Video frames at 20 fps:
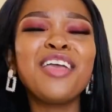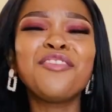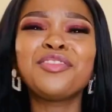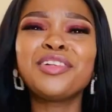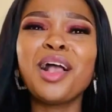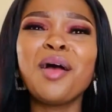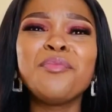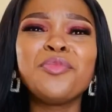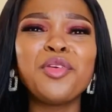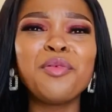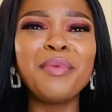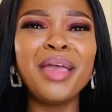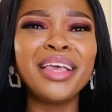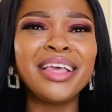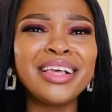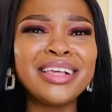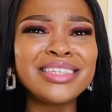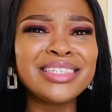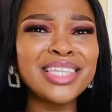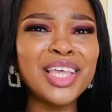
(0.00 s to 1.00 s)
you're
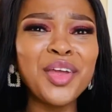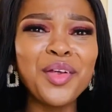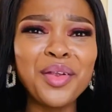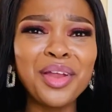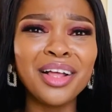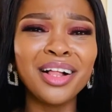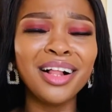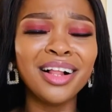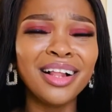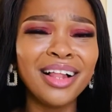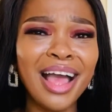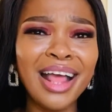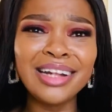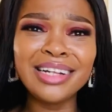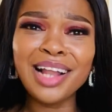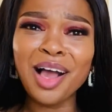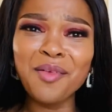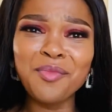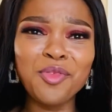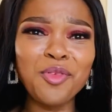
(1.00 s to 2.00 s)
making cereal and
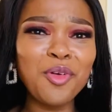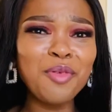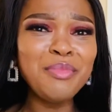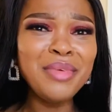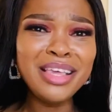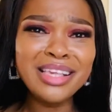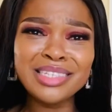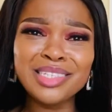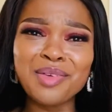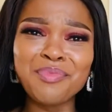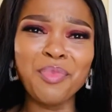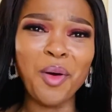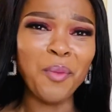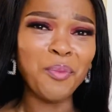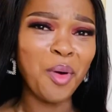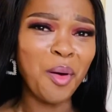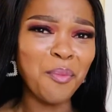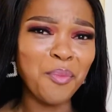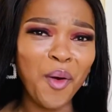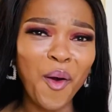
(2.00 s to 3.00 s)

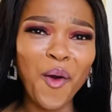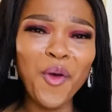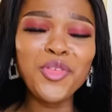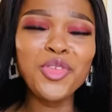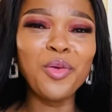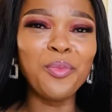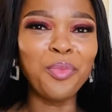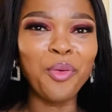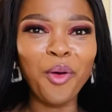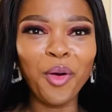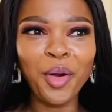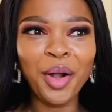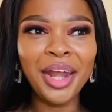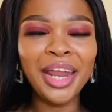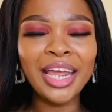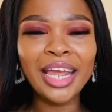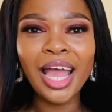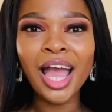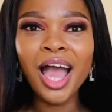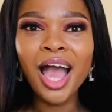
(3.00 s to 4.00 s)
you're
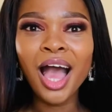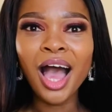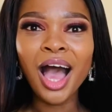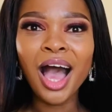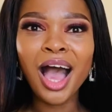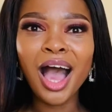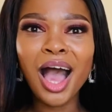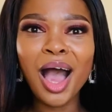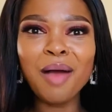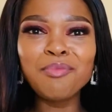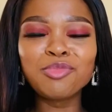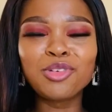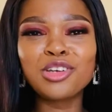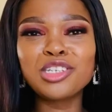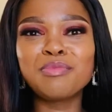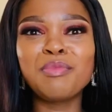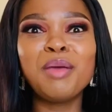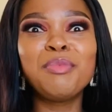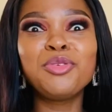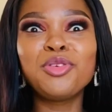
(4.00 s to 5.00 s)
pouring,
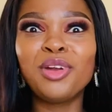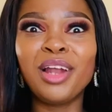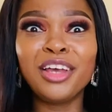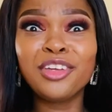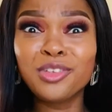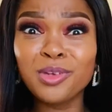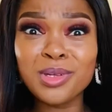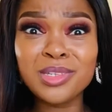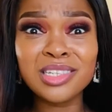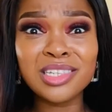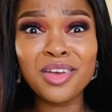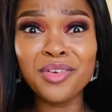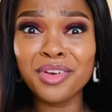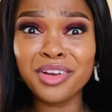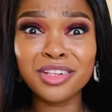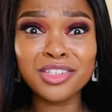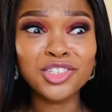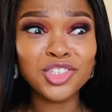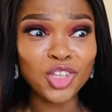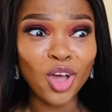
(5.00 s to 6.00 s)
because maybe you like your
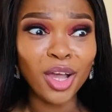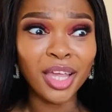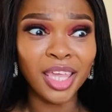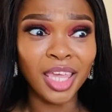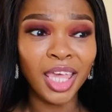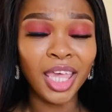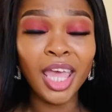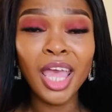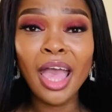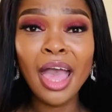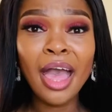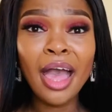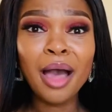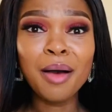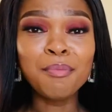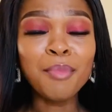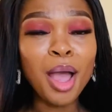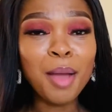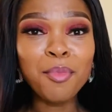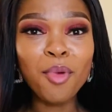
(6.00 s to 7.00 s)
cereal soggy,
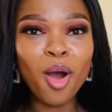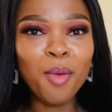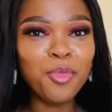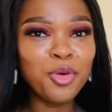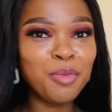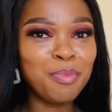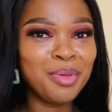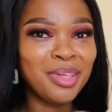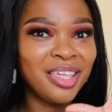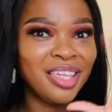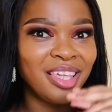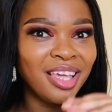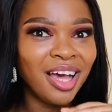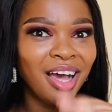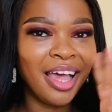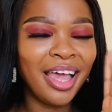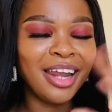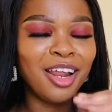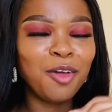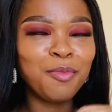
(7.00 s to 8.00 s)
my mom would be here
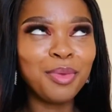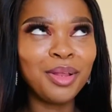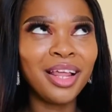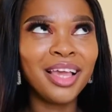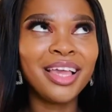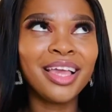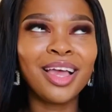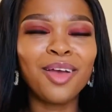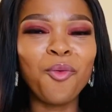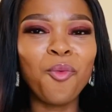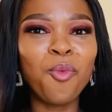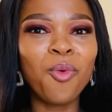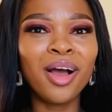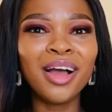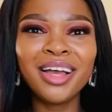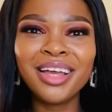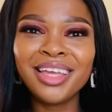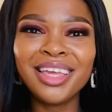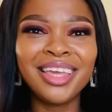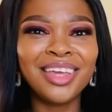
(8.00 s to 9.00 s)
and I'd be like,
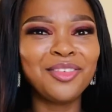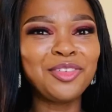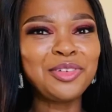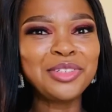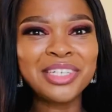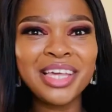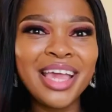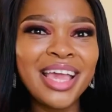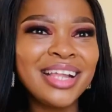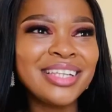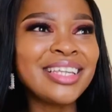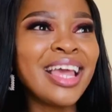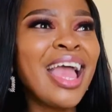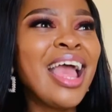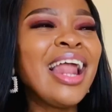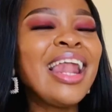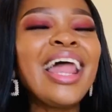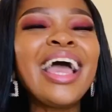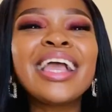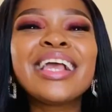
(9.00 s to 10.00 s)
why utet?
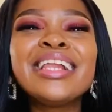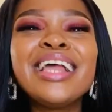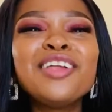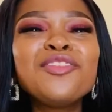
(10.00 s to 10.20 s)
Like,